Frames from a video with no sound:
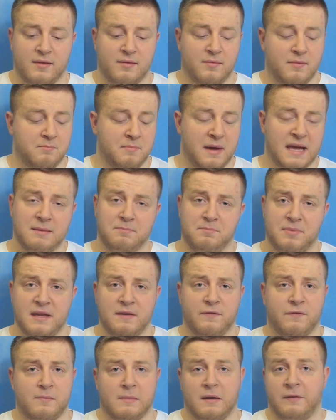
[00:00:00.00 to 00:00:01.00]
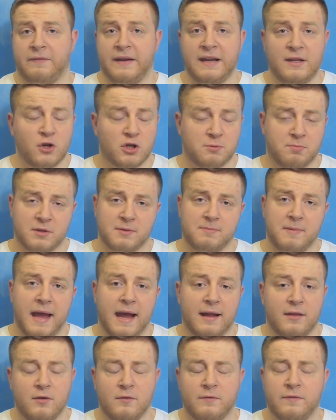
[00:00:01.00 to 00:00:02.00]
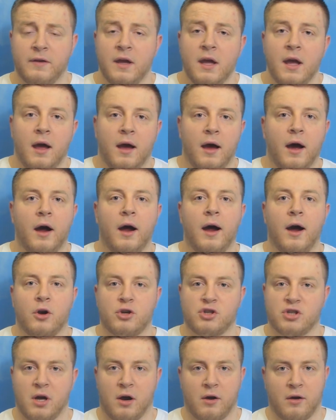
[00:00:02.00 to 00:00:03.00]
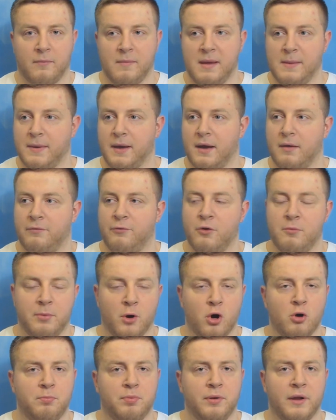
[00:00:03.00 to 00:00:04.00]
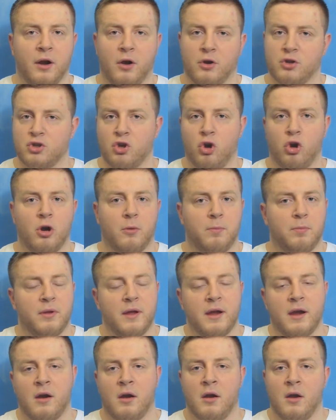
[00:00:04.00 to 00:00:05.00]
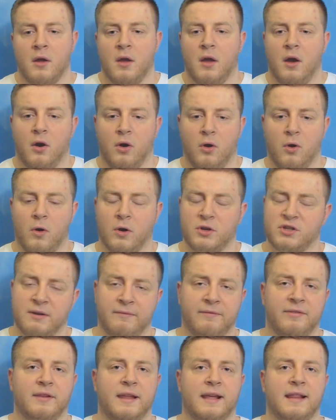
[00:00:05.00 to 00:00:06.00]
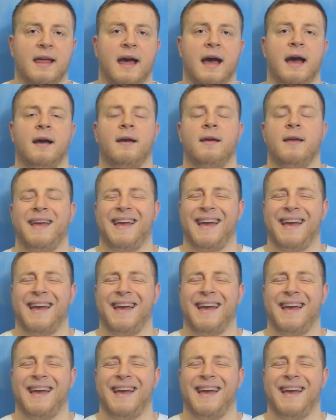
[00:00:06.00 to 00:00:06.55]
might be from a fighter's perspective, or maybe a football player, a soccer player, or something like that.